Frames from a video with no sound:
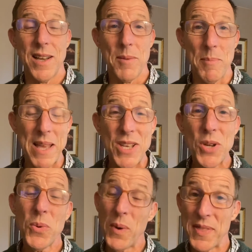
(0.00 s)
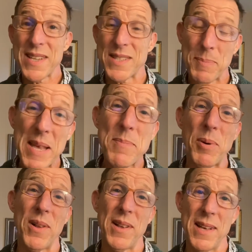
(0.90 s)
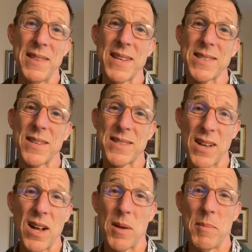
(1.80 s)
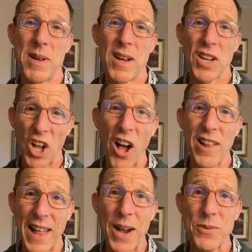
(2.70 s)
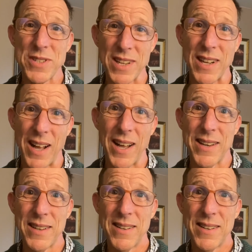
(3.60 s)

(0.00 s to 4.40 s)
may you, with this people in this psalm, call out to God.